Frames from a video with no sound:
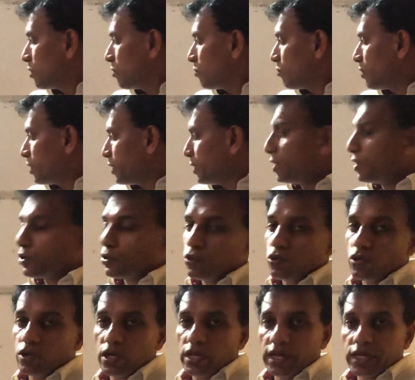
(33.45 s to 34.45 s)
Y
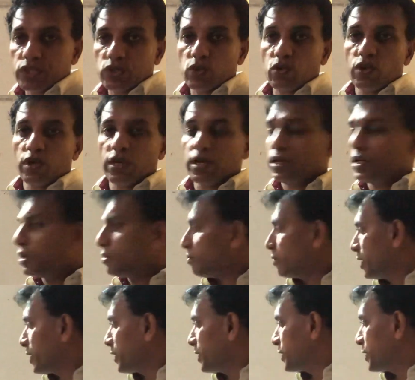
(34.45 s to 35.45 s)
equal x square
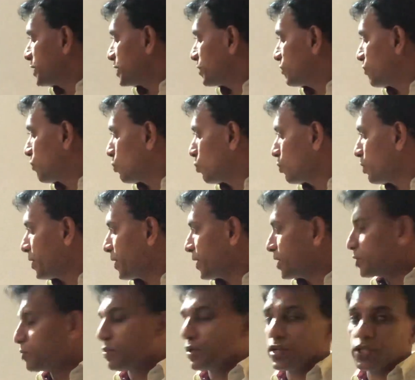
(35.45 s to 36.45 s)
minus
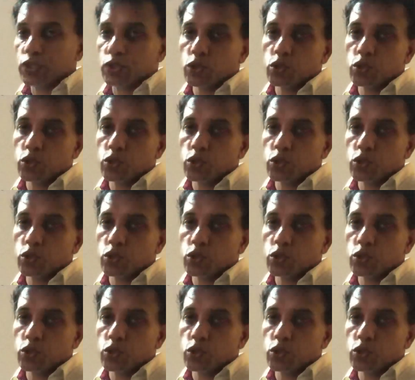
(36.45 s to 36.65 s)
4x plus